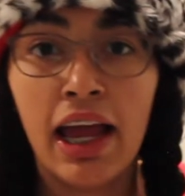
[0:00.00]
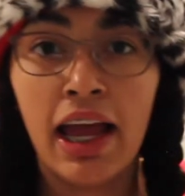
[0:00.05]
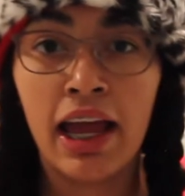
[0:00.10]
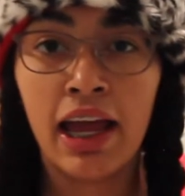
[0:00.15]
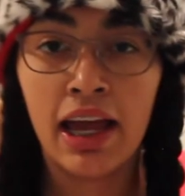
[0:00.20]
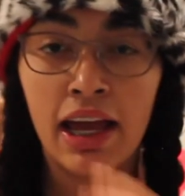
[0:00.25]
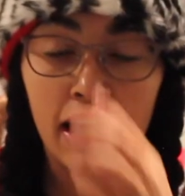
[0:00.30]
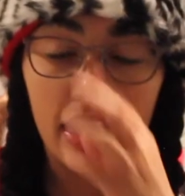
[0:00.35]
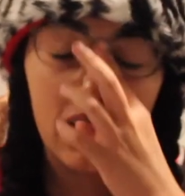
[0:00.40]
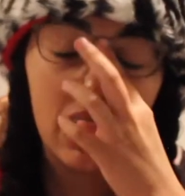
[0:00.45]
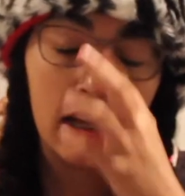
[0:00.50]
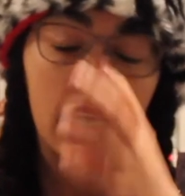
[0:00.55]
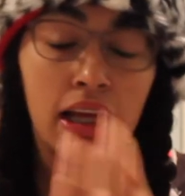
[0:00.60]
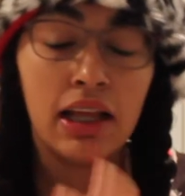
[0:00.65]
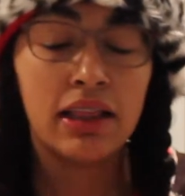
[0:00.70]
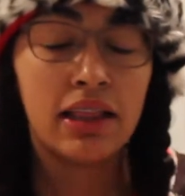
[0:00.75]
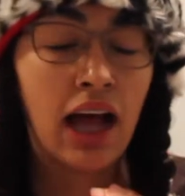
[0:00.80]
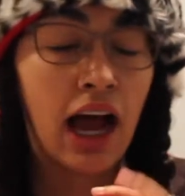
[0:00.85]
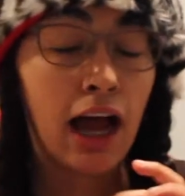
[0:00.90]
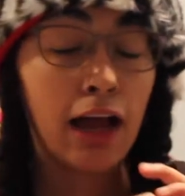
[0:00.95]
and
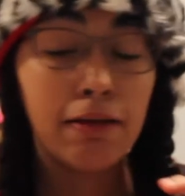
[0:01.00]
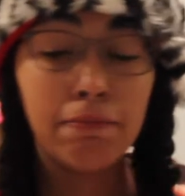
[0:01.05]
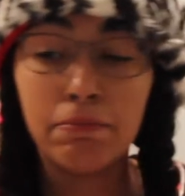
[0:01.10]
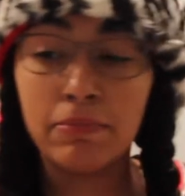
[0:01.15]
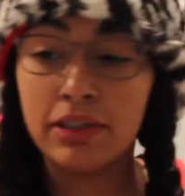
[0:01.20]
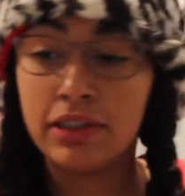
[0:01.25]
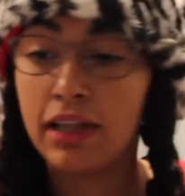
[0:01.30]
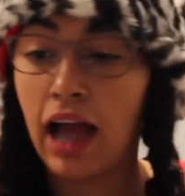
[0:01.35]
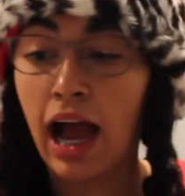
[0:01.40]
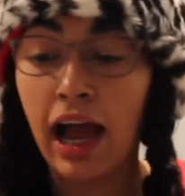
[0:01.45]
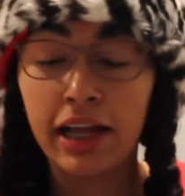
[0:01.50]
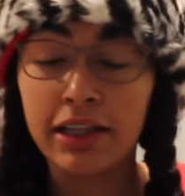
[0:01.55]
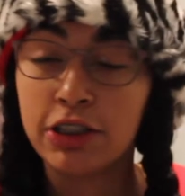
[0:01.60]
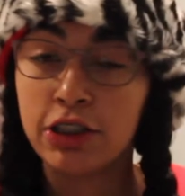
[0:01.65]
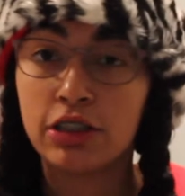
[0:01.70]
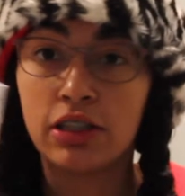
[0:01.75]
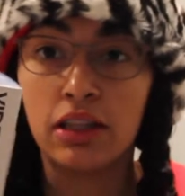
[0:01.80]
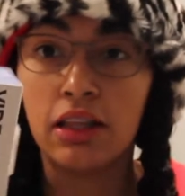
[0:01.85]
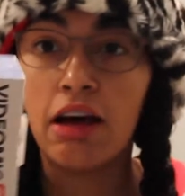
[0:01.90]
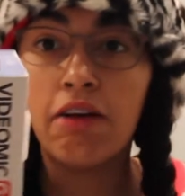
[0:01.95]
I'm, I
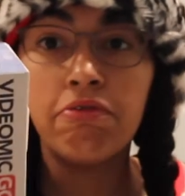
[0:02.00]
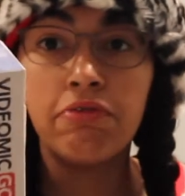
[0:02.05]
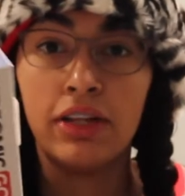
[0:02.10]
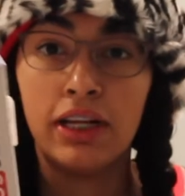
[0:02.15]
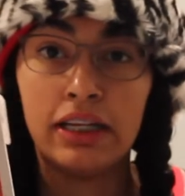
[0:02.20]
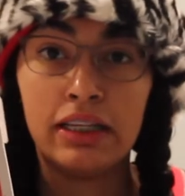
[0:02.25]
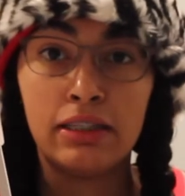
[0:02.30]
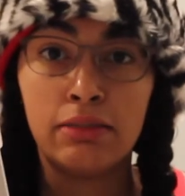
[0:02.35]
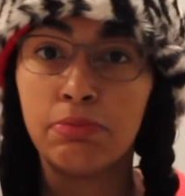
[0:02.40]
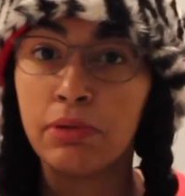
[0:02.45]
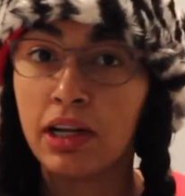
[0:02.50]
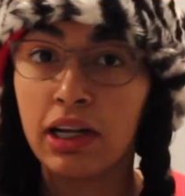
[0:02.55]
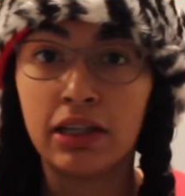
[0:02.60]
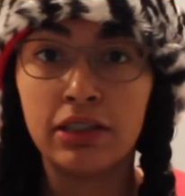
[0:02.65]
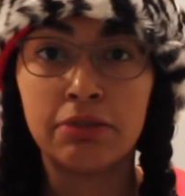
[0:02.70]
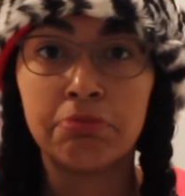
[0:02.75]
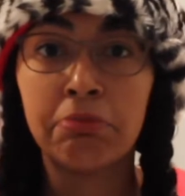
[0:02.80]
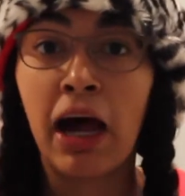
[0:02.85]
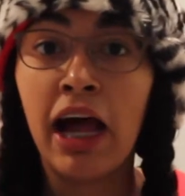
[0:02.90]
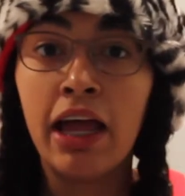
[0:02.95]
just love this
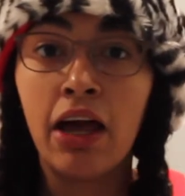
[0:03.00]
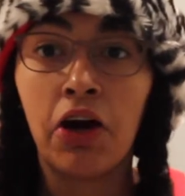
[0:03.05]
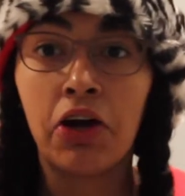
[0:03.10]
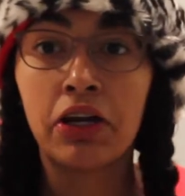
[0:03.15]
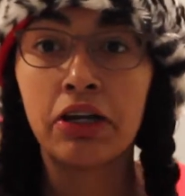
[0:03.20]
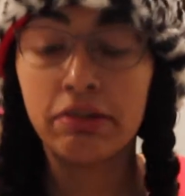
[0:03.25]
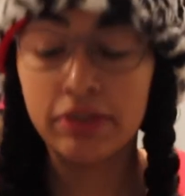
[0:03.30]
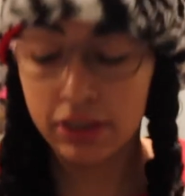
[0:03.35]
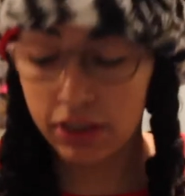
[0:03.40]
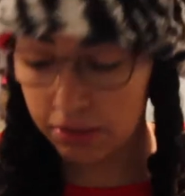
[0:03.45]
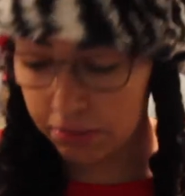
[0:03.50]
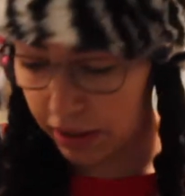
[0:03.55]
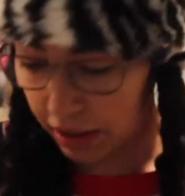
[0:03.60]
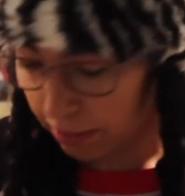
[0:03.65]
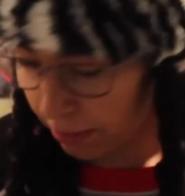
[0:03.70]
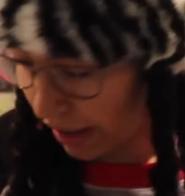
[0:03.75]
because my audio is going to be